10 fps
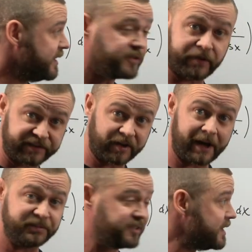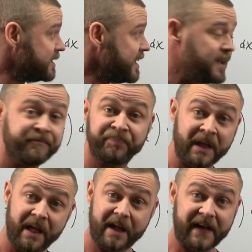t, so that's times dt.
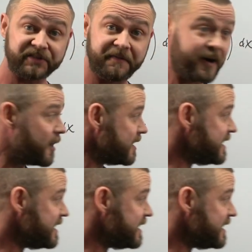And that's very